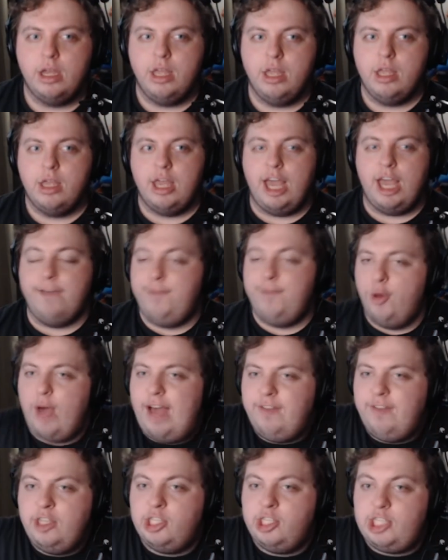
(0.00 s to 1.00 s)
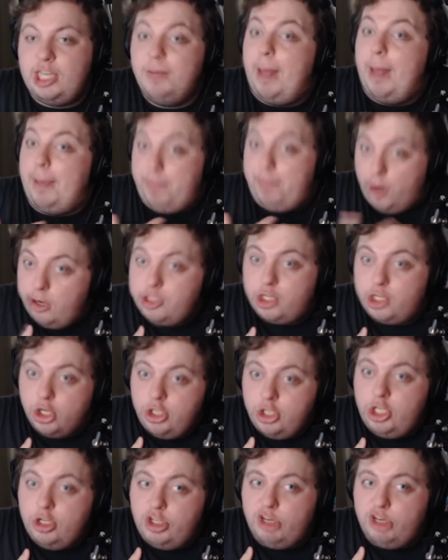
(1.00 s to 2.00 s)
If you haven't seen my personal
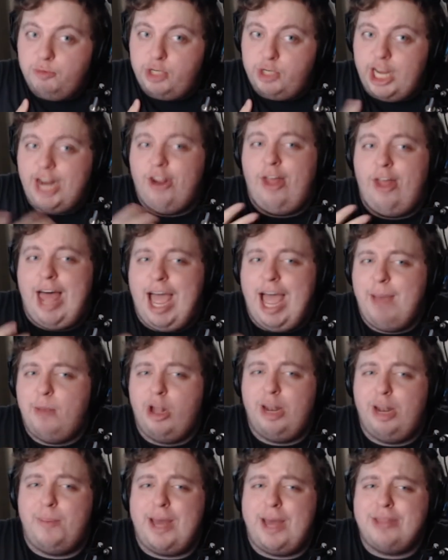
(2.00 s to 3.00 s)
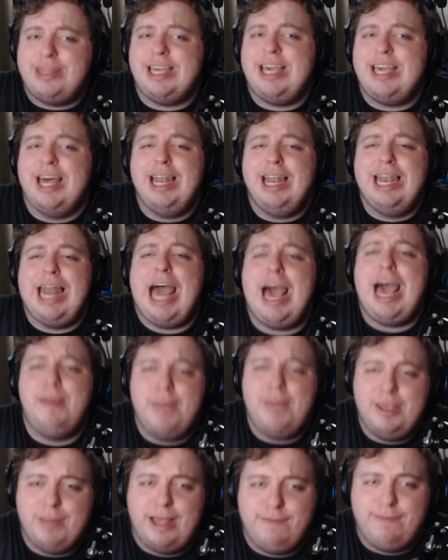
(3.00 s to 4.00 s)
YouTube channel, I'm all about the
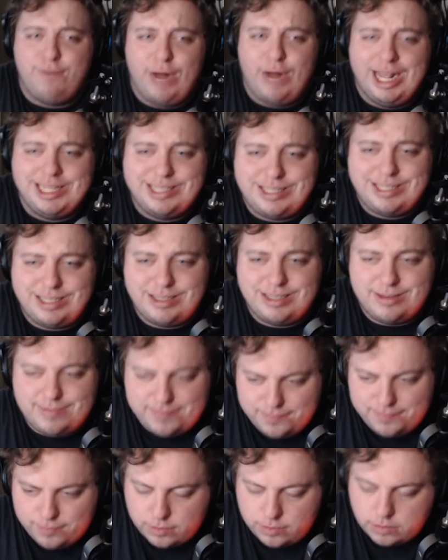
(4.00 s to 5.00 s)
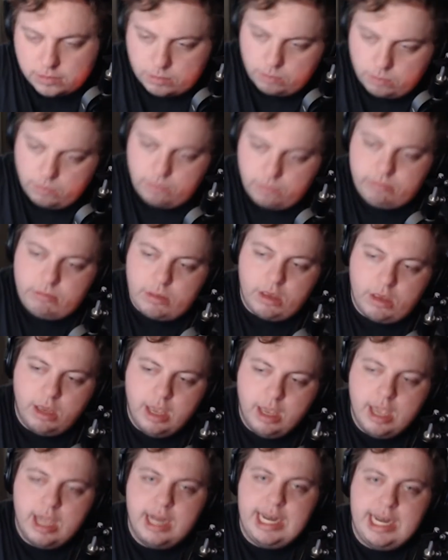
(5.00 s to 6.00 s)
collabing, my friends.
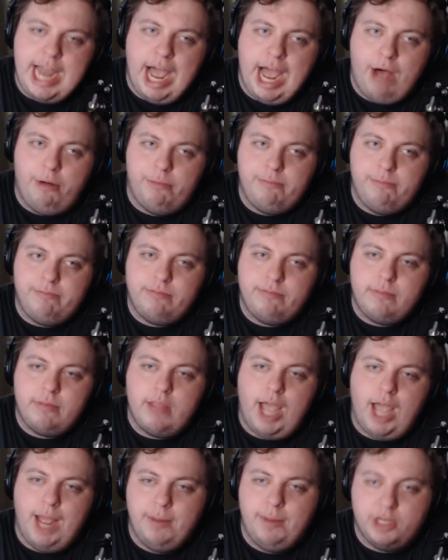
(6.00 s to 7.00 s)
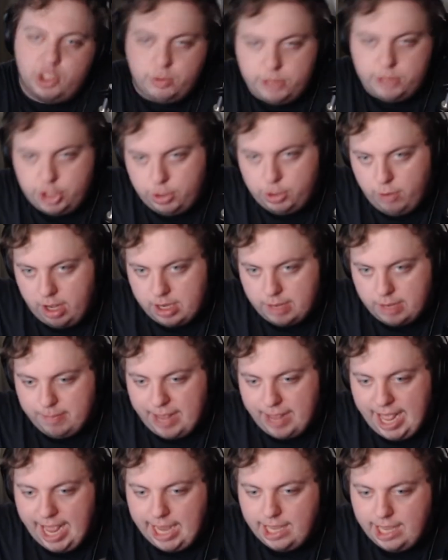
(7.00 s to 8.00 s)
Now, I must wish you all
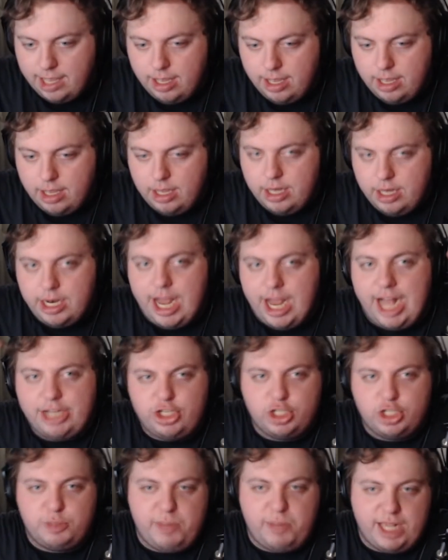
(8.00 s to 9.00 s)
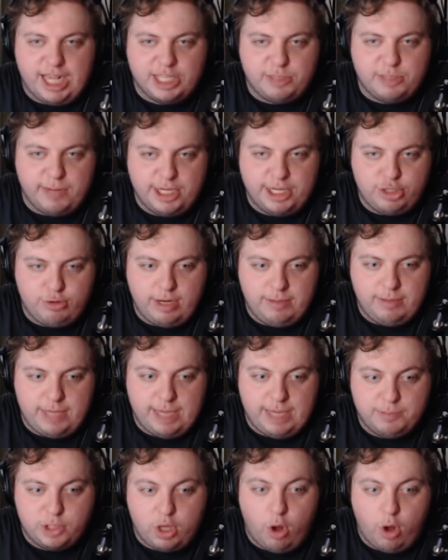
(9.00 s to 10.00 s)
goodbye. Not just because my stream
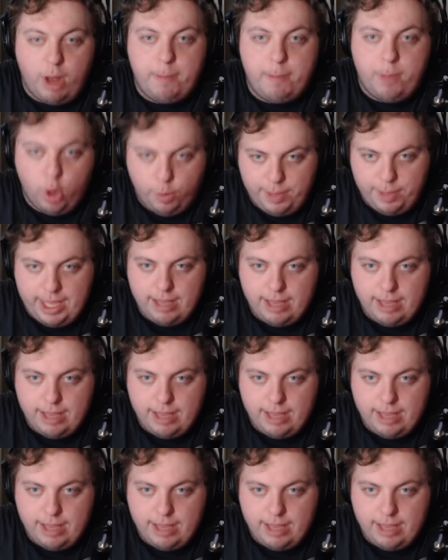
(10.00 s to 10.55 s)
keeps going poopy,